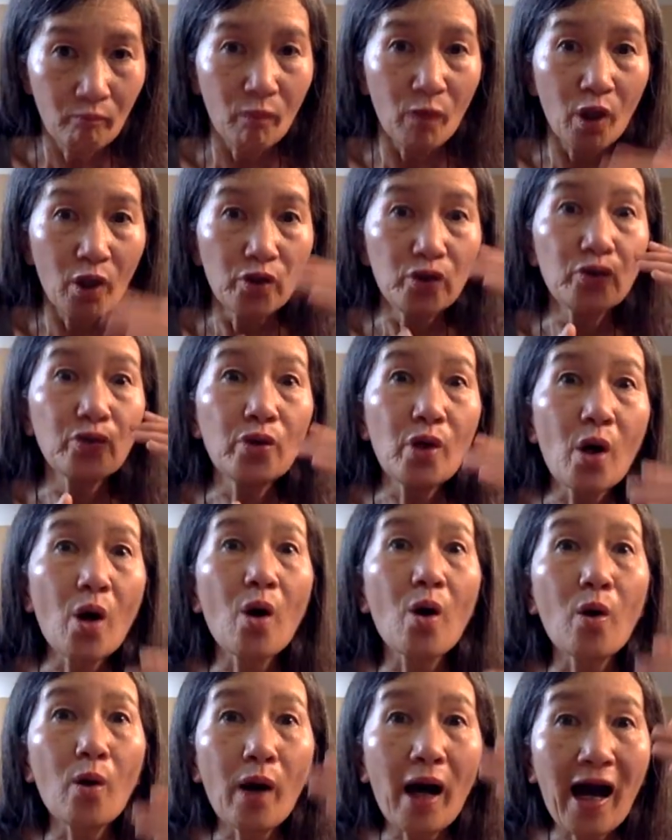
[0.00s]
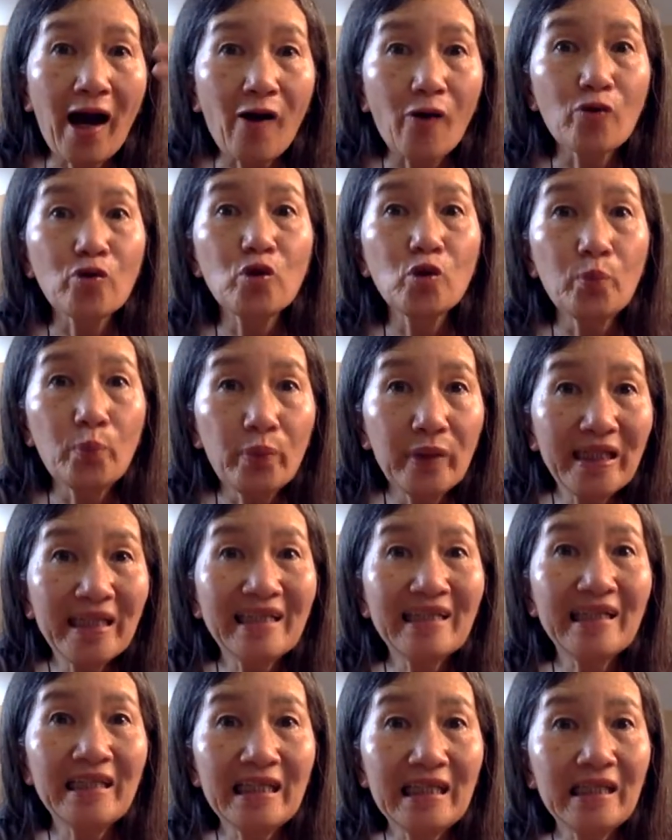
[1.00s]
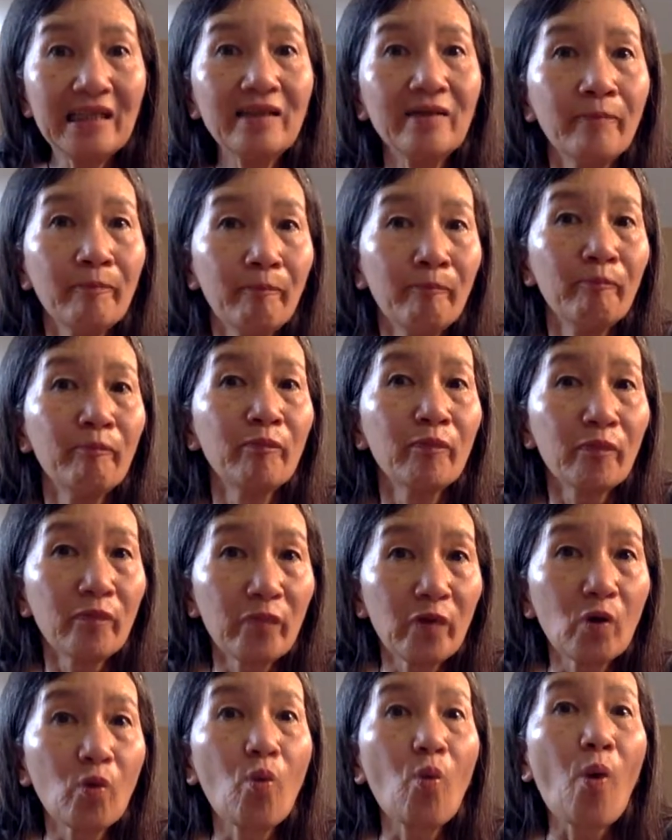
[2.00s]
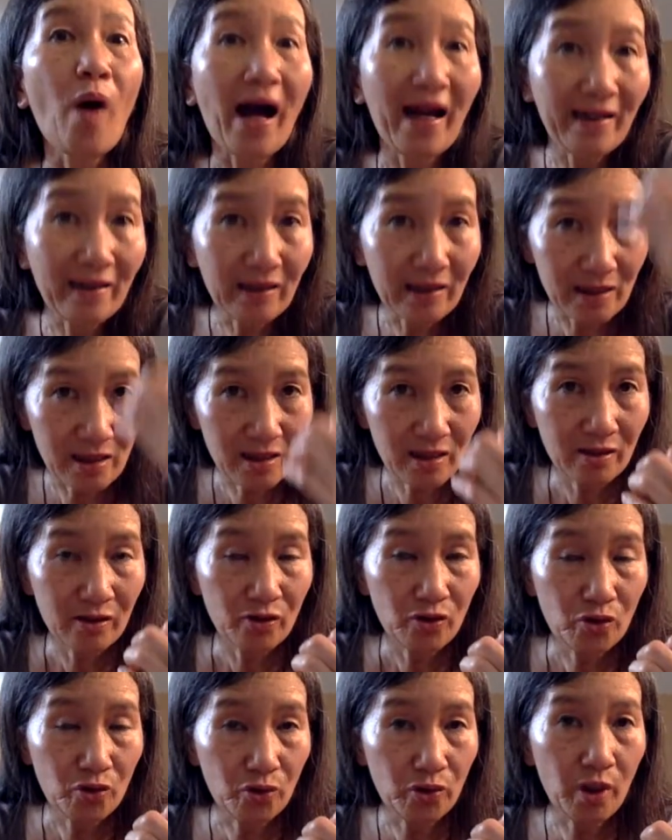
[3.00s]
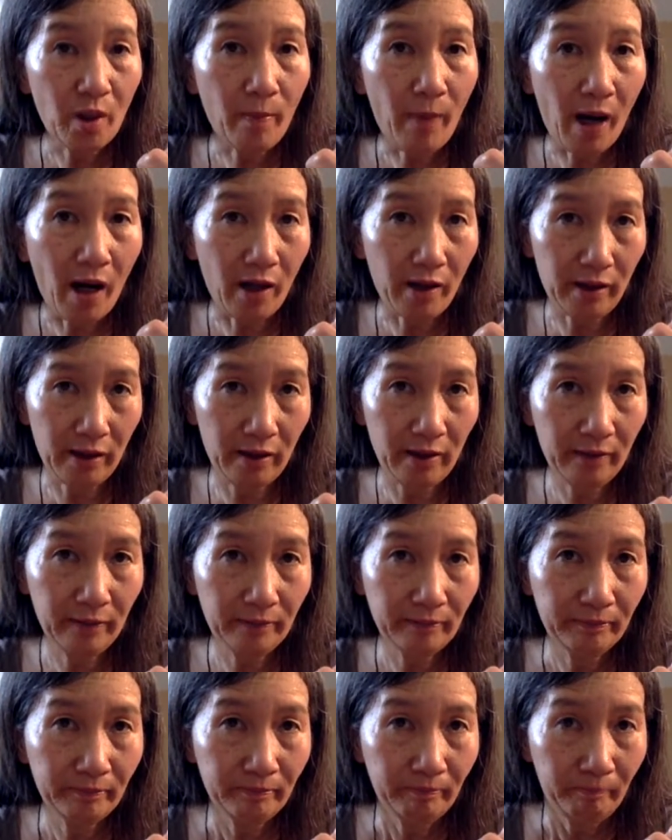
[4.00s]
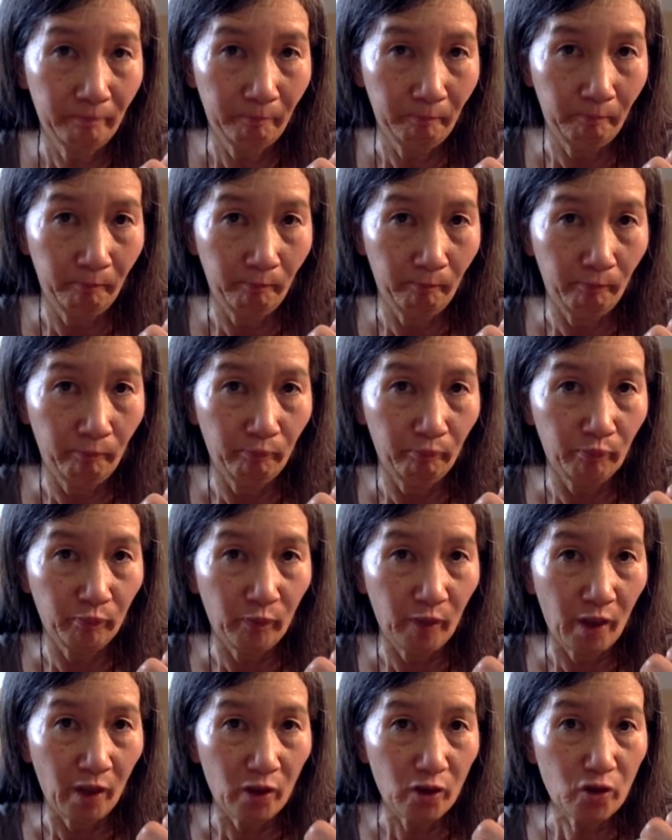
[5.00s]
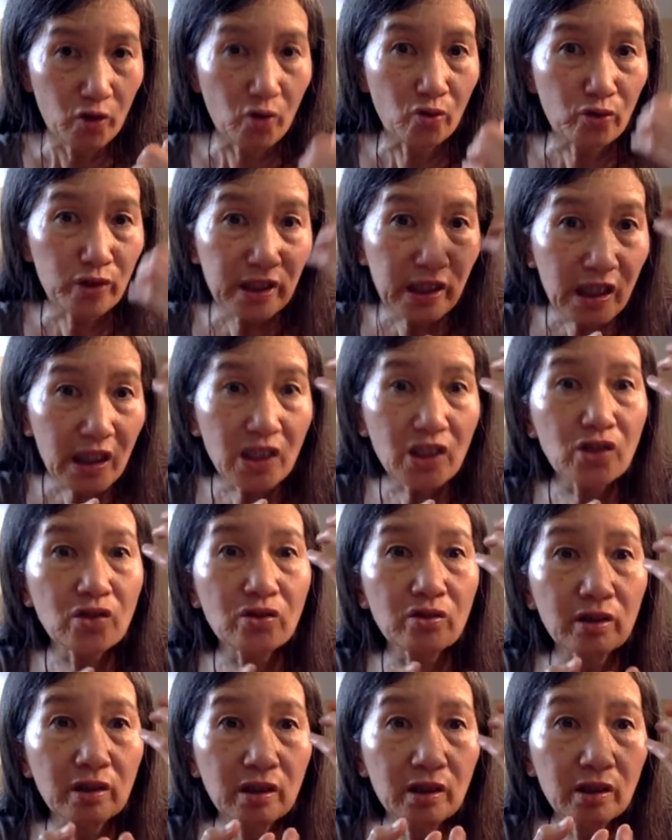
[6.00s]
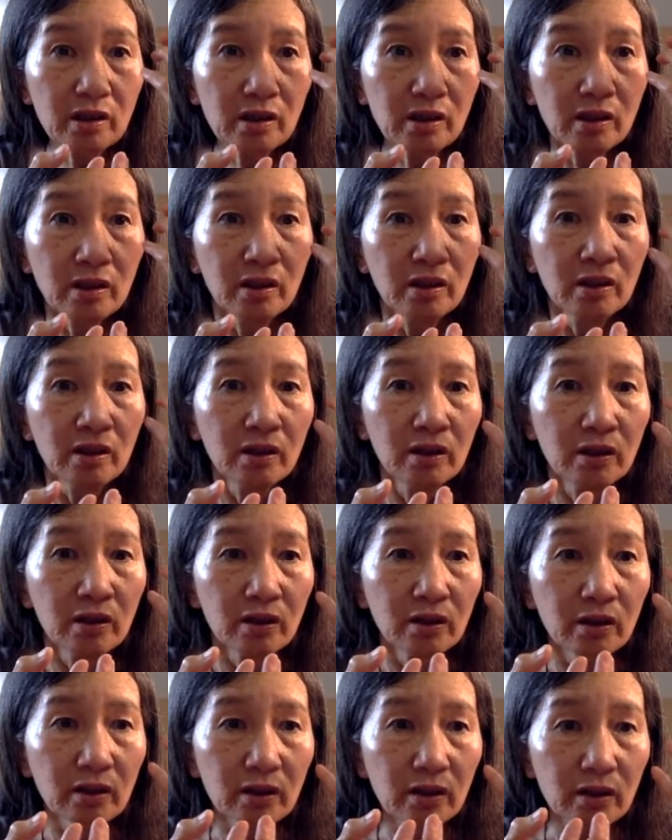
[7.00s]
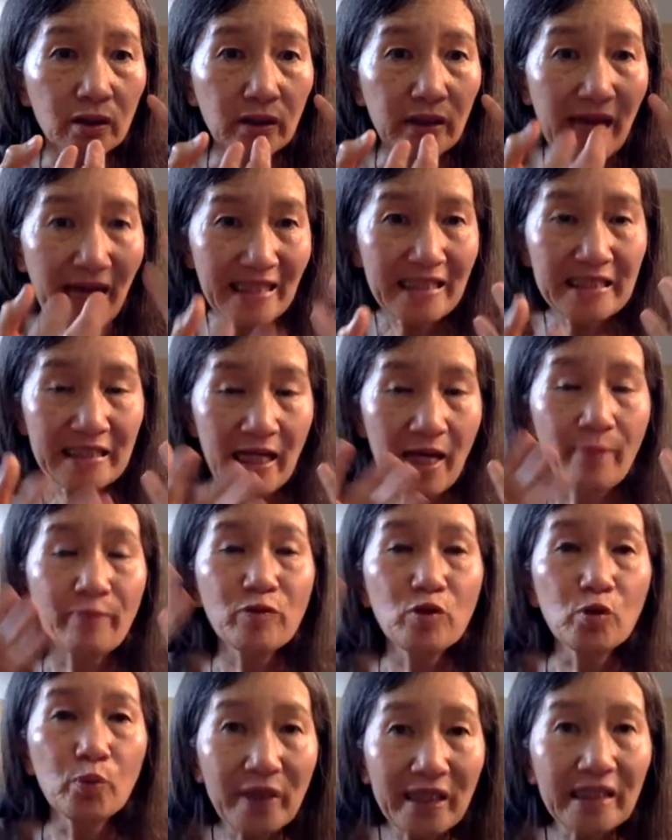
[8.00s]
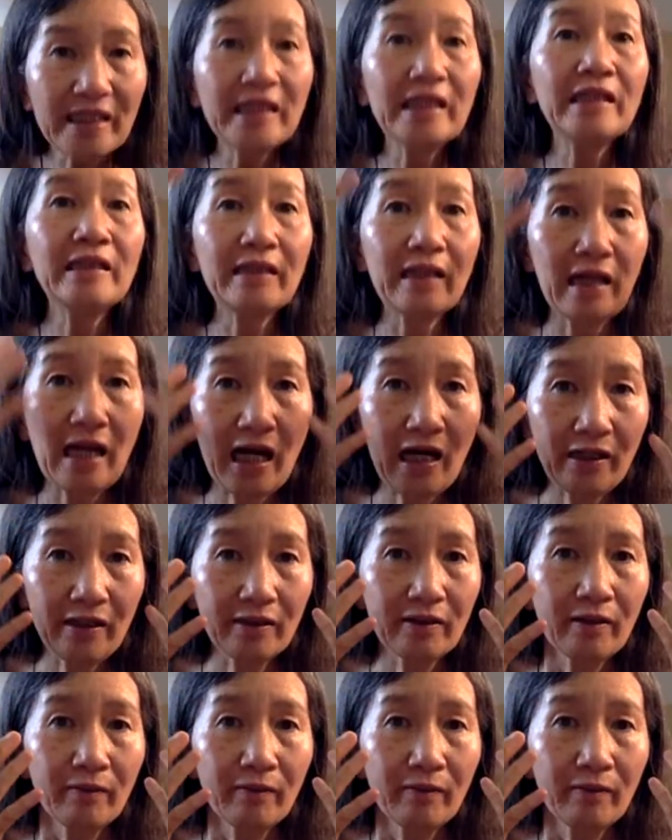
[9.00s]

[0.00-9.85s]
You know how to bring in the oneness to your body. So just that step to bring in the light,